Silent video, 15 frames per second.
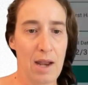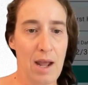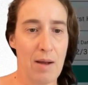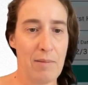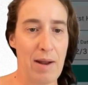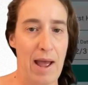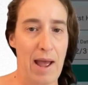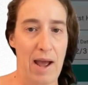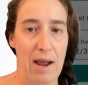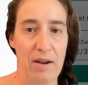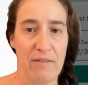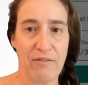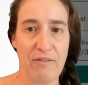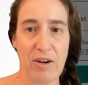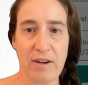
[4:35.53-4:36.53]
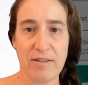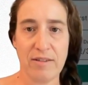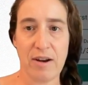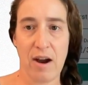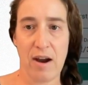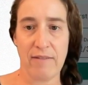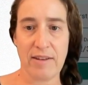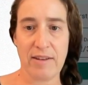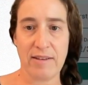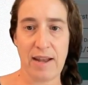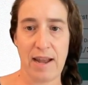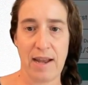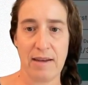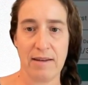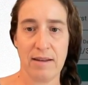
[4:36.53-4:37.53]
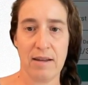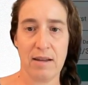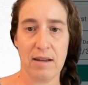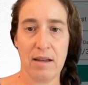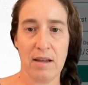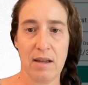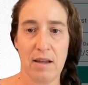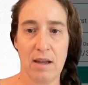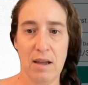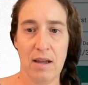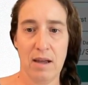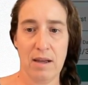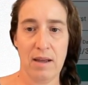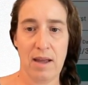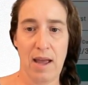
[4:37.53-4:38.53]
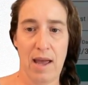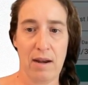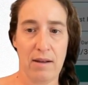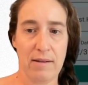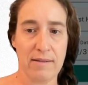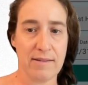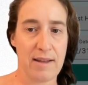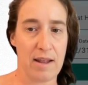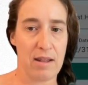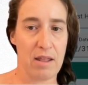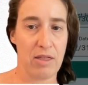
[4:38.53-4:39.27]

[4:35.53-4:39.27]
I'm going to add a first harvest date. Again, I'll say the